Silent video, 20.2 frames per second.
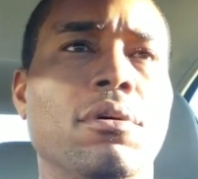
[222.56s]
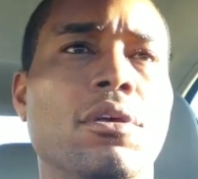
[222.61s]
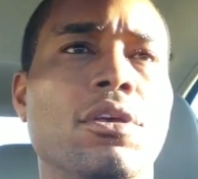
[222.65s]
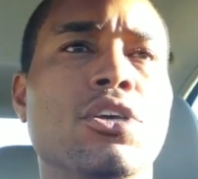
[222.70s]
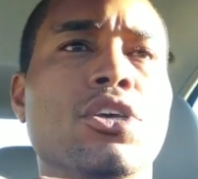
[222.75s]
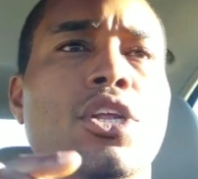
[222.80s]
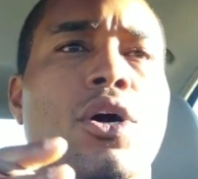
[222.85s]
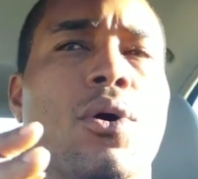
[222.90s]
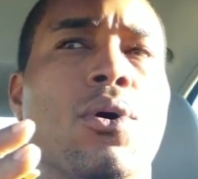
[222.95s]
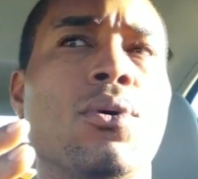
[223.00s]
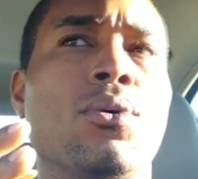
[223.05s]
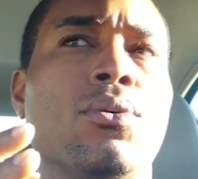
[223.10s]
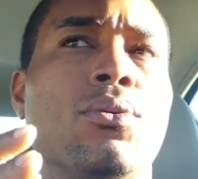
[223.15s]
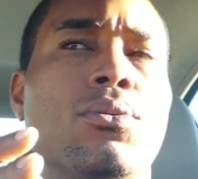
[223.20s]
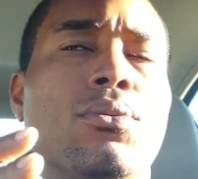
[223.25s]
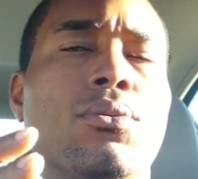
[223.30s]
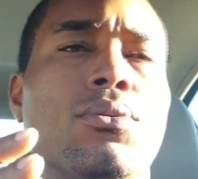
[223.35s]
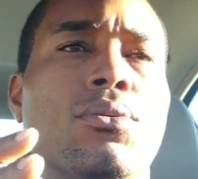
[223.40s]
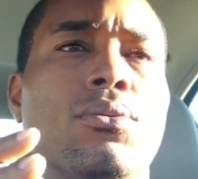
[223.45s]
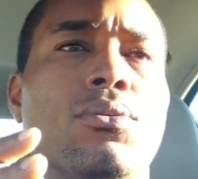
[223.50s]
You know,
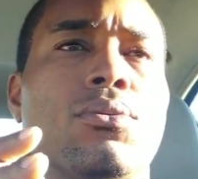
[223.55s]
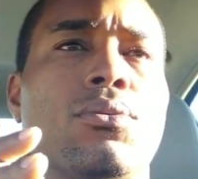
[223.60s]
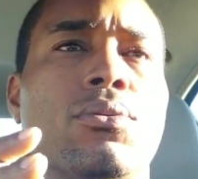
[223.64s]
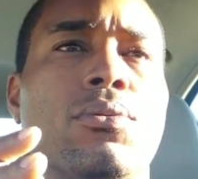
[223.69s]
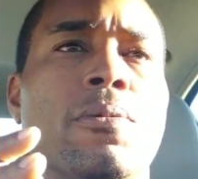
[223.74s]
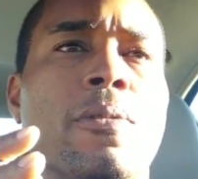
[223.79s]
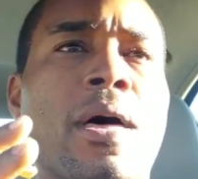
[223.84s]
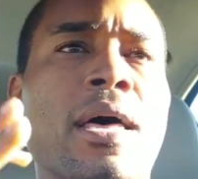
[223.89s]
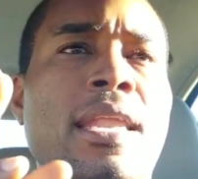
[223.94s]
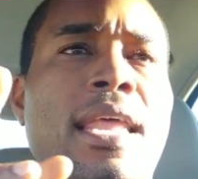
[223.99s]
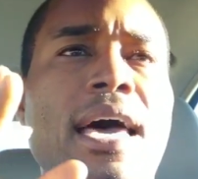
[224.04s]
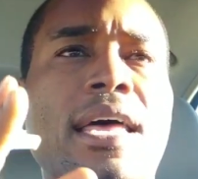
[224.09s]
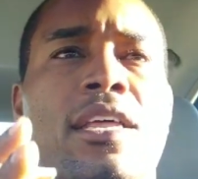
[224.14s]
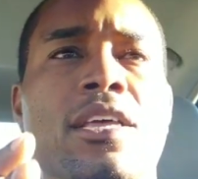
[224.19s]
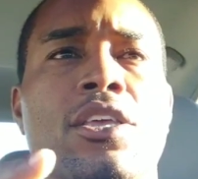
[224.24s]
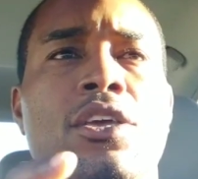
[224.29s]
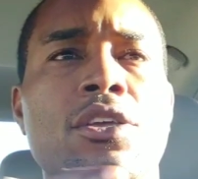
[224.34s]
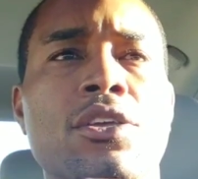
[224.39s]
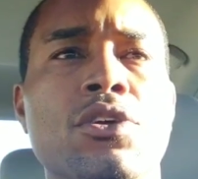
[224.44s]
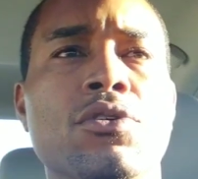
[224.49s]
a lot
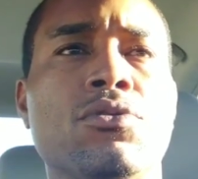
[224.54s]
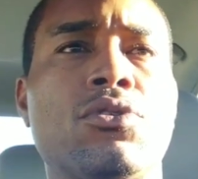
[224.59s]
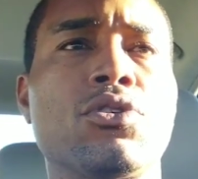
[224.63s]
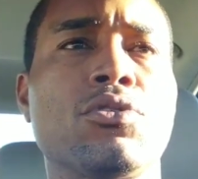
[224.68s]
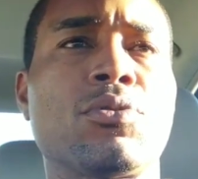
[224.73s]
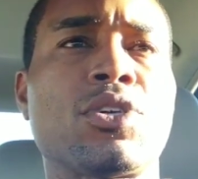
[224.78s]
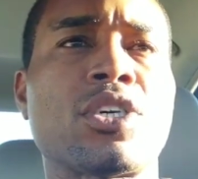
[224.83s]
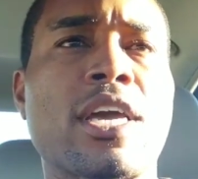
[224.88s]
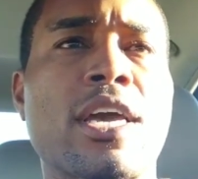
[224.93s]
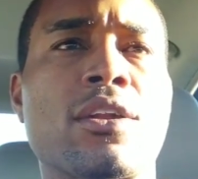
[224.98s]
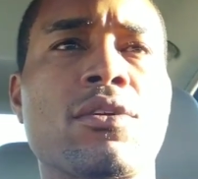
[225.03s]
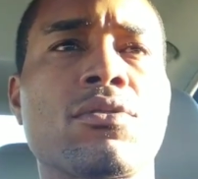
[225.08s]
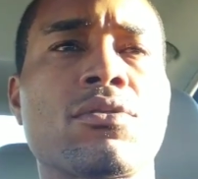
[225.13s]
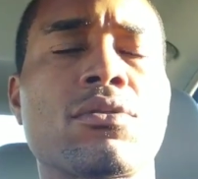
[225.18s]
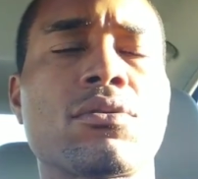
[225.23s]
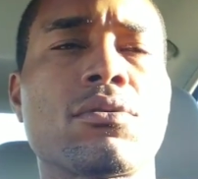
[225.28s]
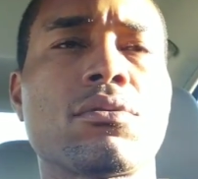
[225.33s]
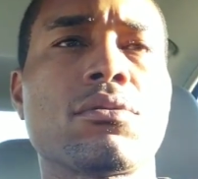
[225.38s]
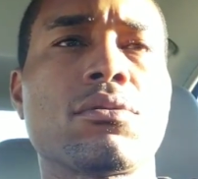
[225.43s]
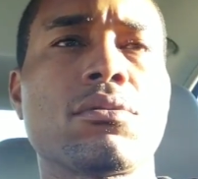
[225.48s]
of your YouTube channels,